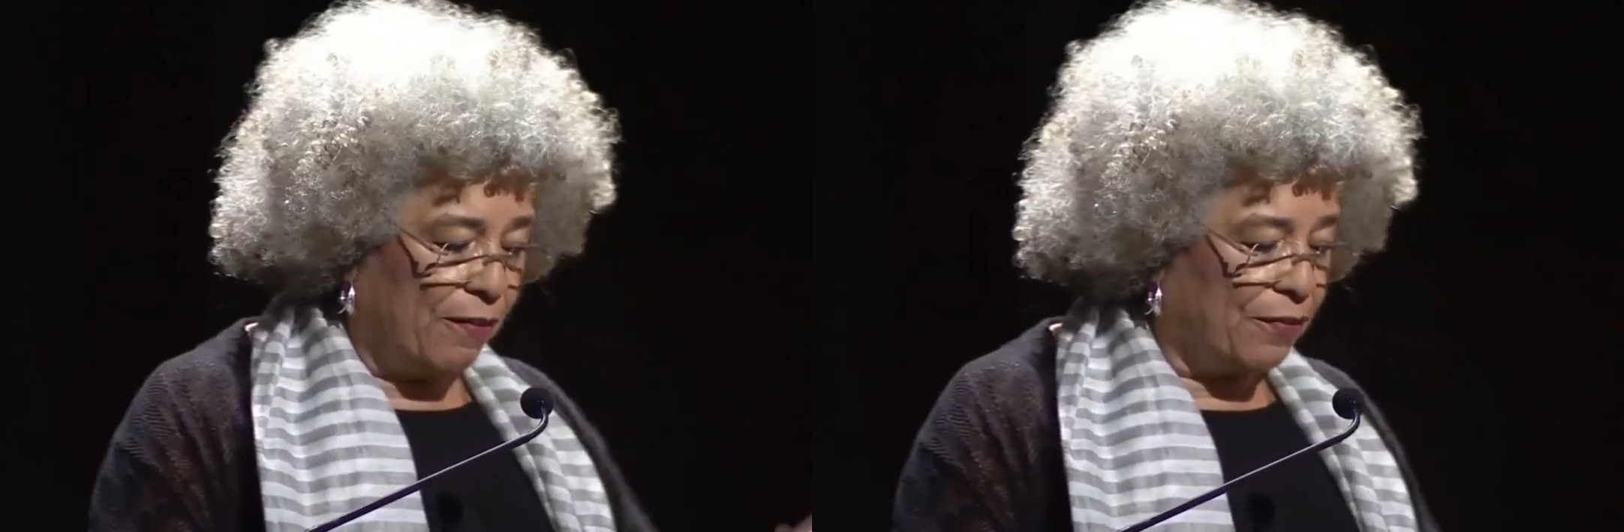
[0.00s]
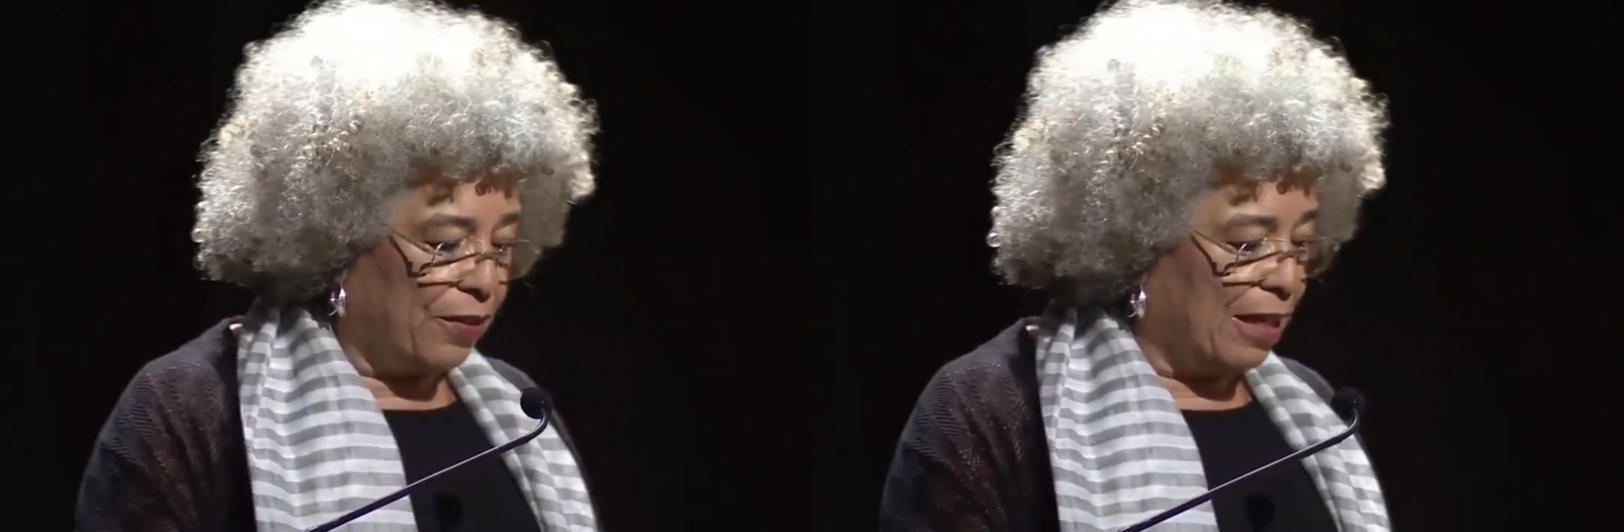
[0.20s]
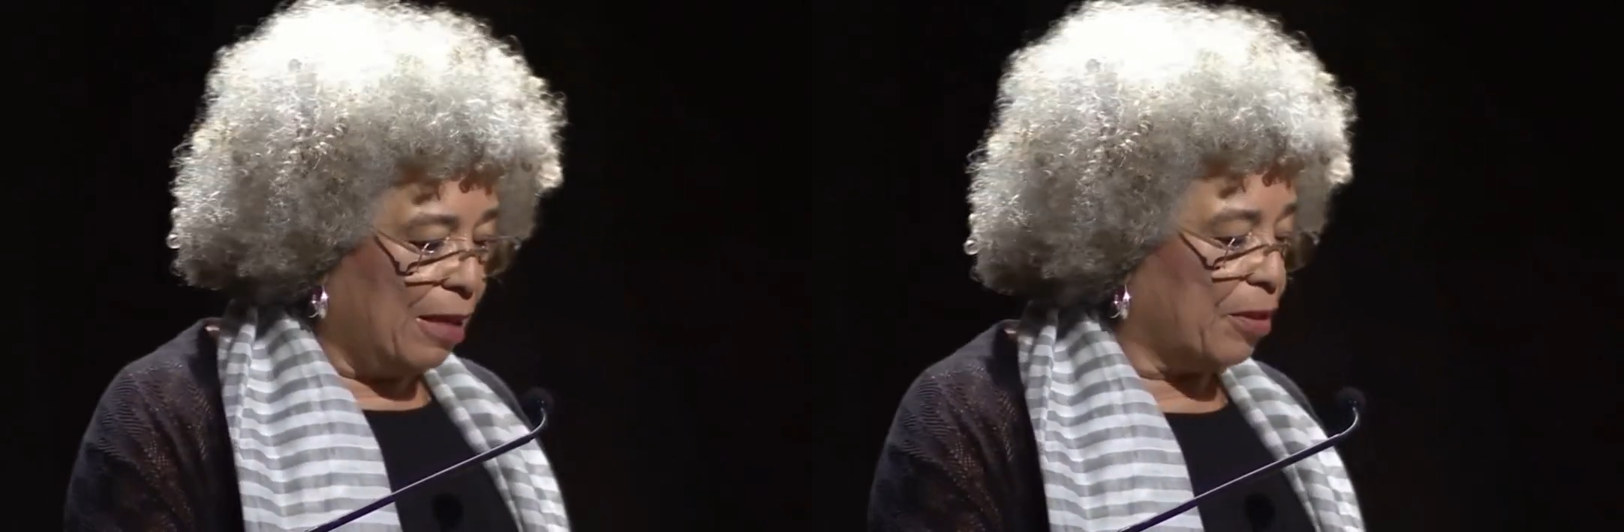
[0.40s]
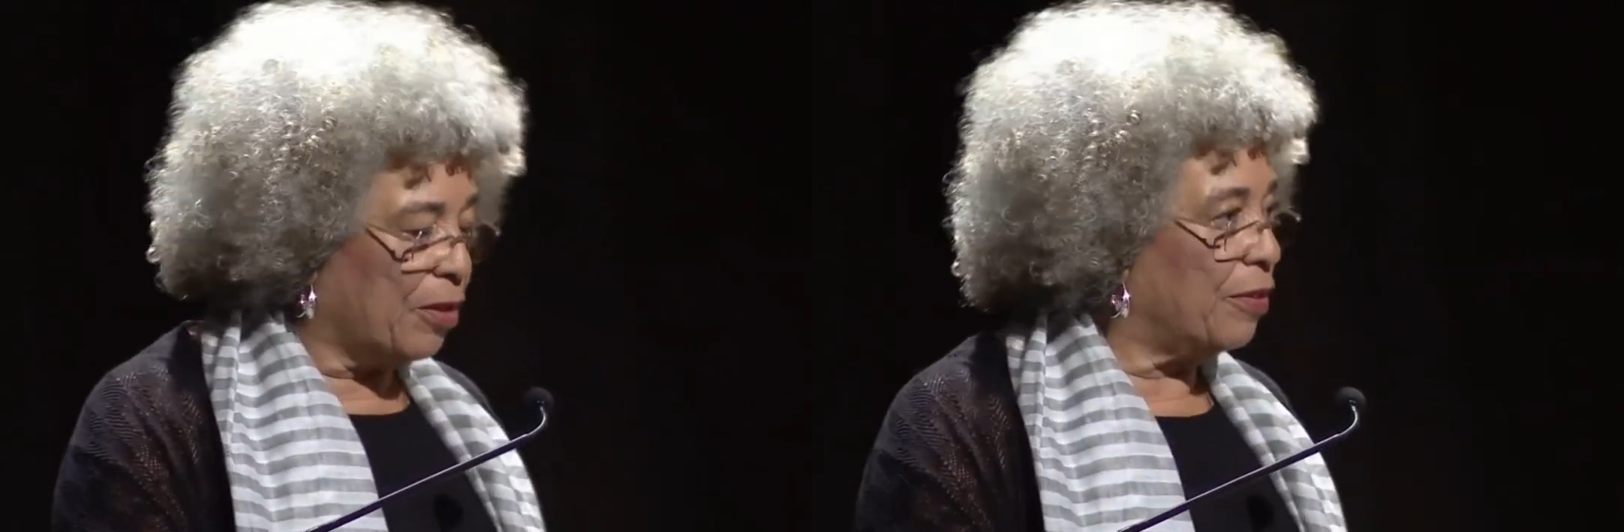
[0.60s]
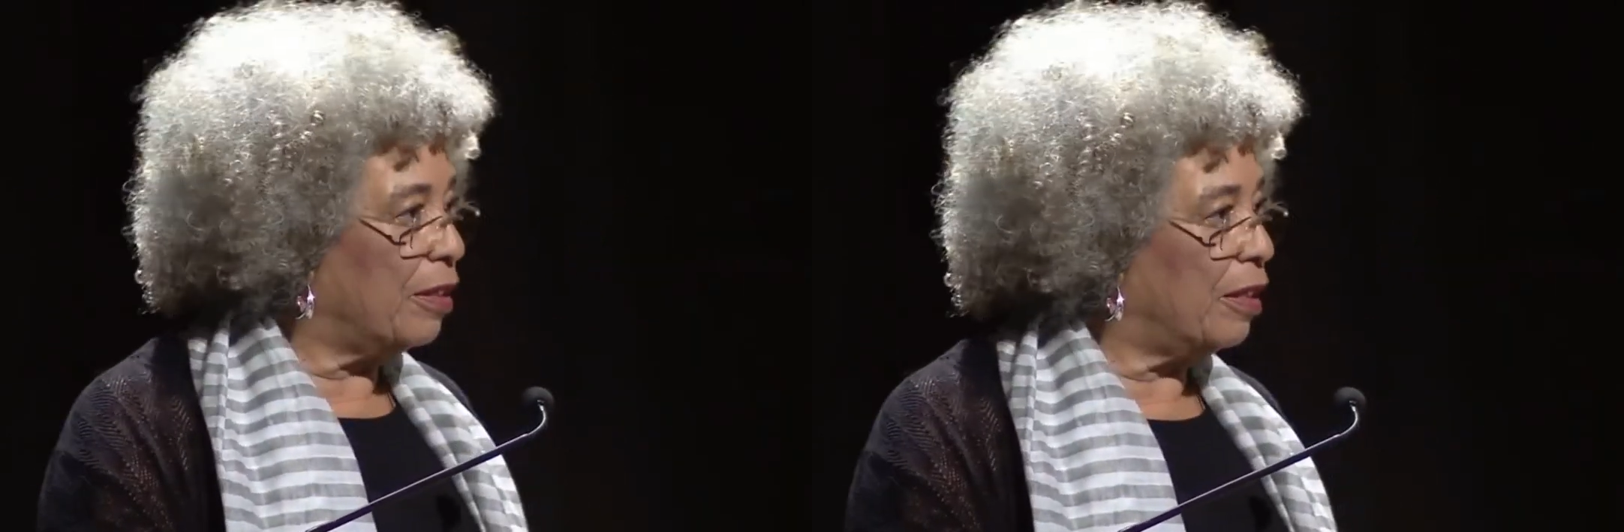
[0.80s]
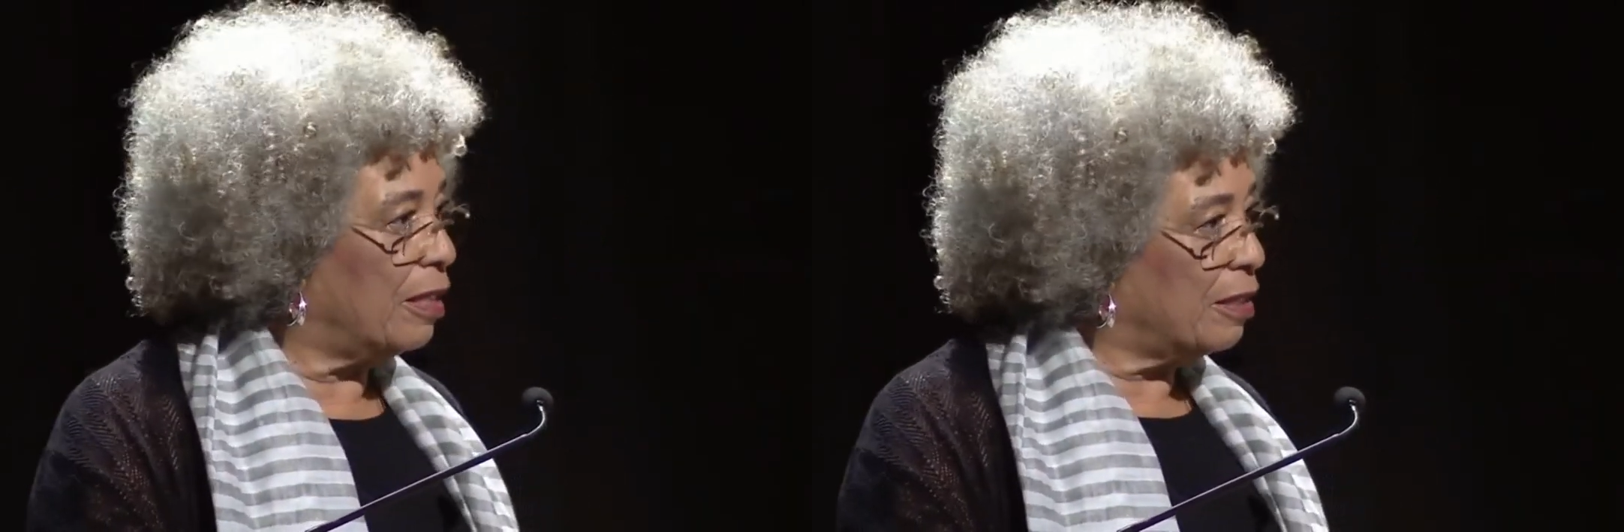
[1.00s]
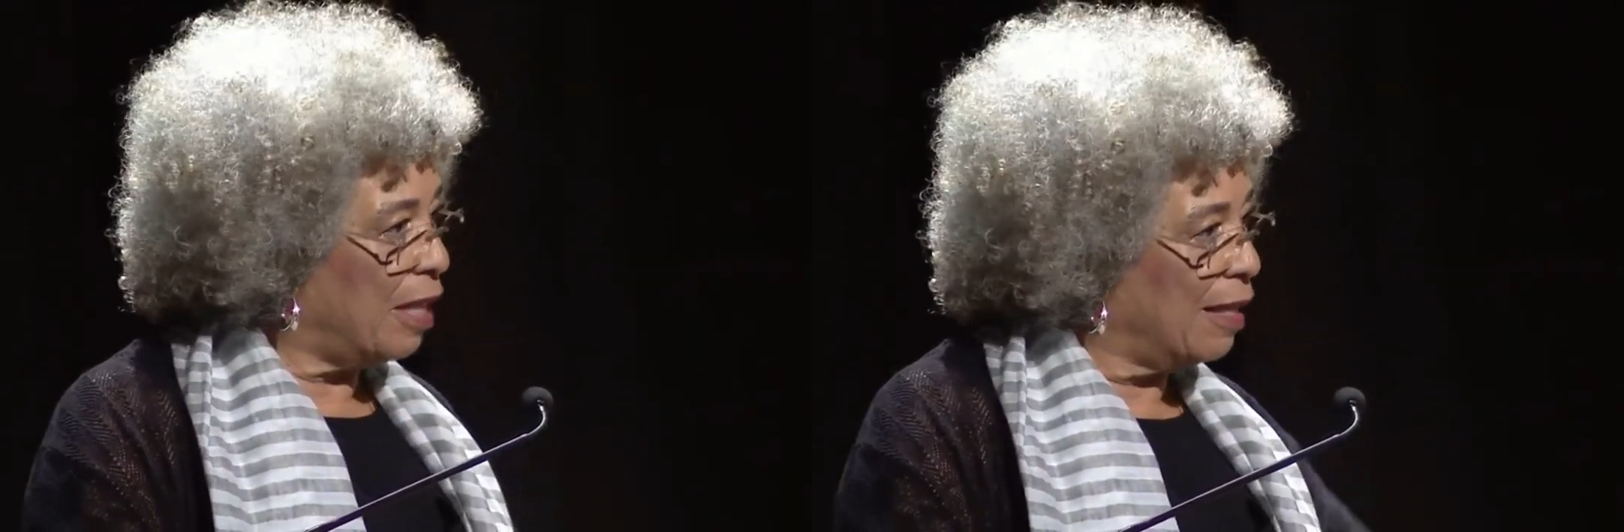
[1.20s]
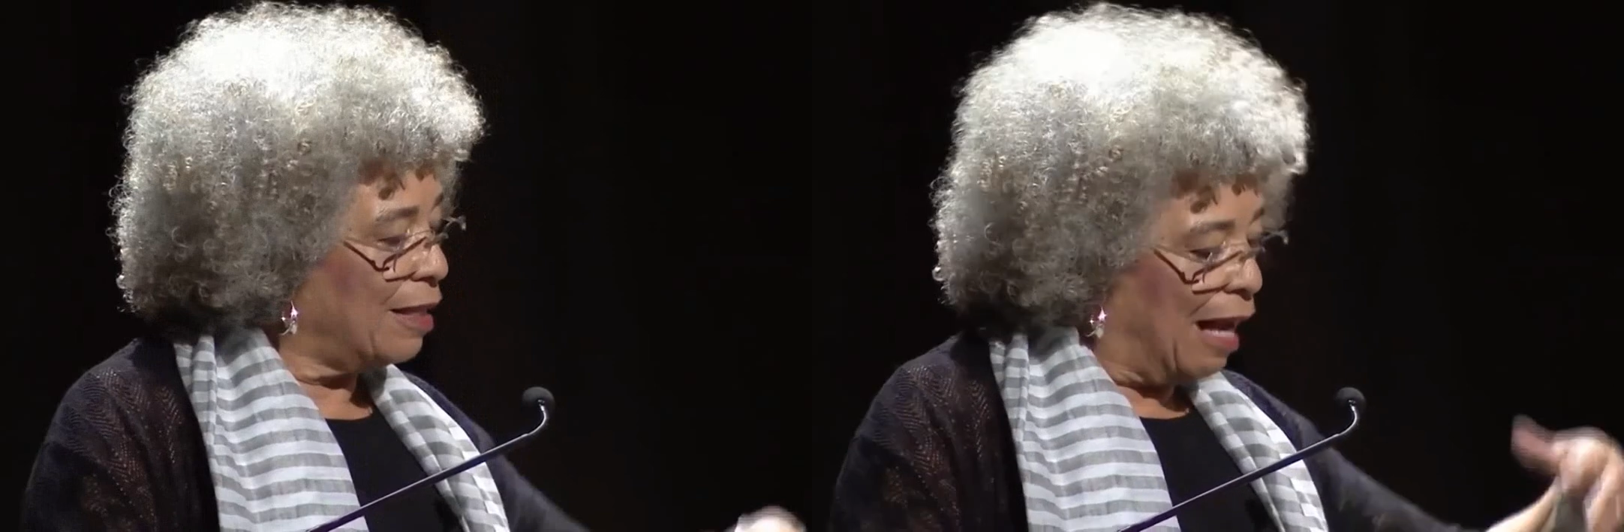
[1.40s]
of the immigrant
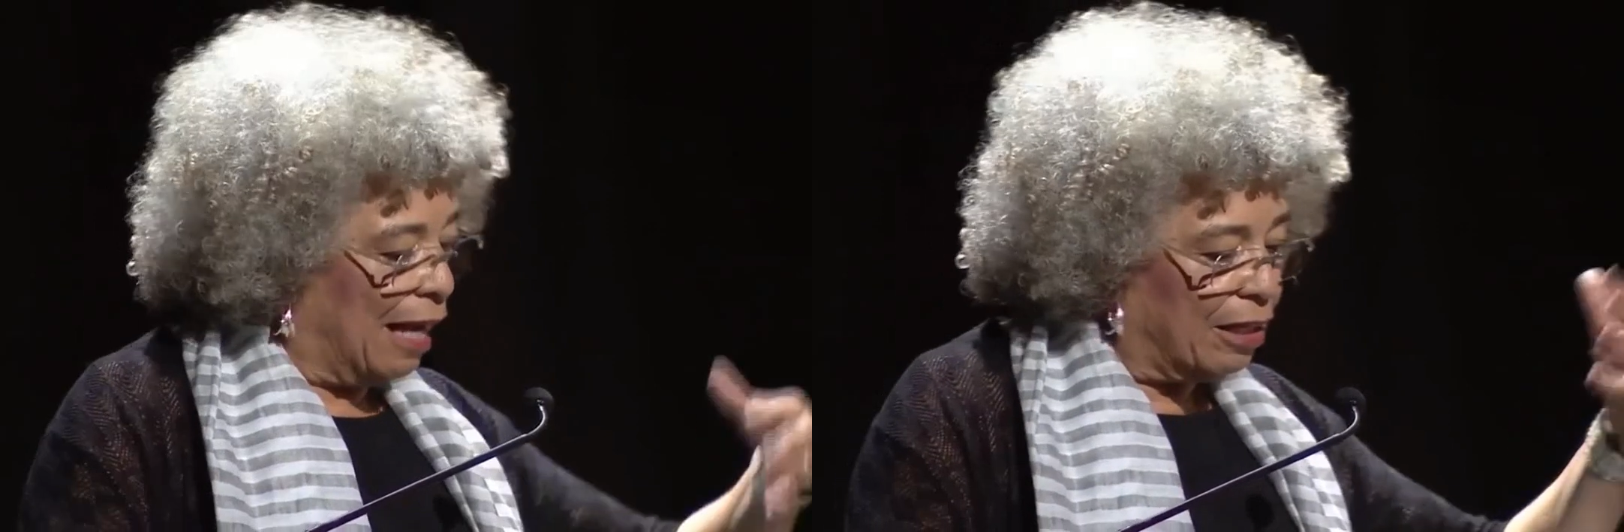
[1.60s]
is an